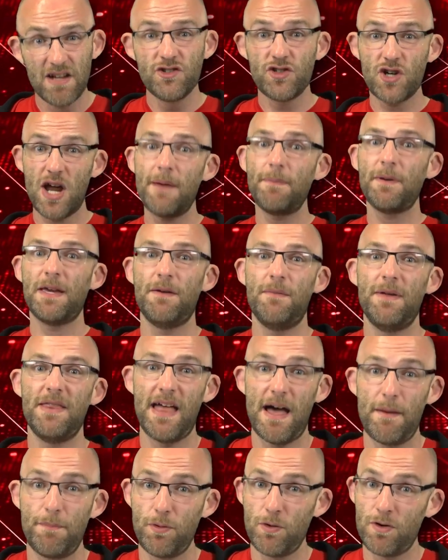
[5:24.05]
trapping him in
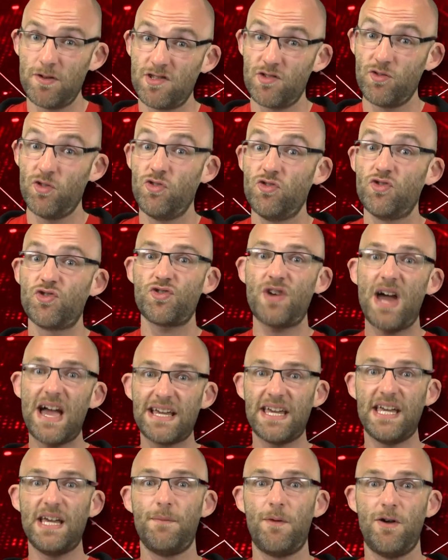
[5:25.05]
that Portaloo,
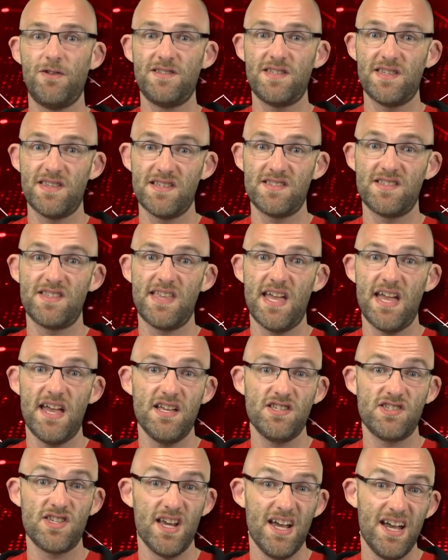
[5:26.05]
dragging him onto the
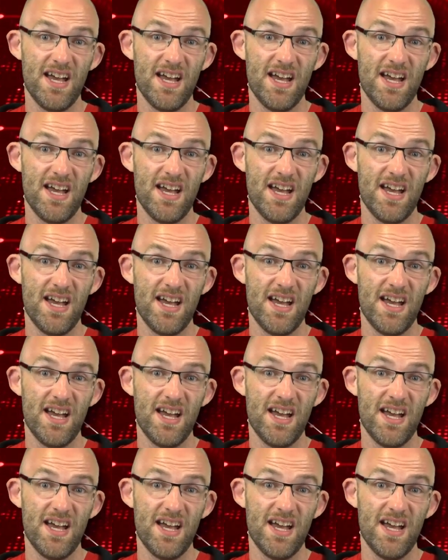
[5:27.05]
stage,